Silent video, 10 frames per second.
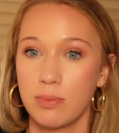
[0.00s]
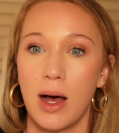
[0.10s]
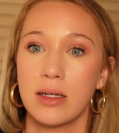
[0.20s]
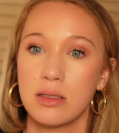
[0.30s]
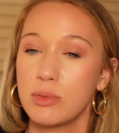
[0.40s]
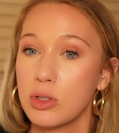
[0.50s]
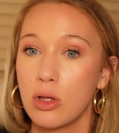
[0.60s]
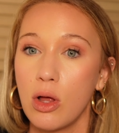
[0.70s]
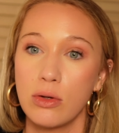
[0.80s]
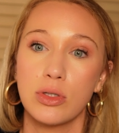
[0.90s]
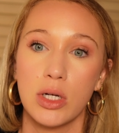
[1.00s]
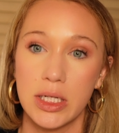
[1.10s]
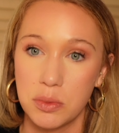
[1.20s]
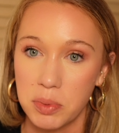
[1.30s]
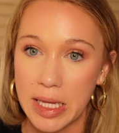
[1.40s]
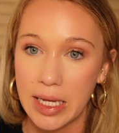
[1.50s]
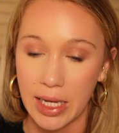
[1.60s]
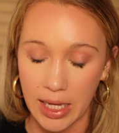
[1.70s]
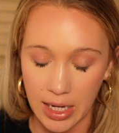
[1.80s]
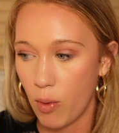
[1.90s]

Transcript: possible clothes or his blanket,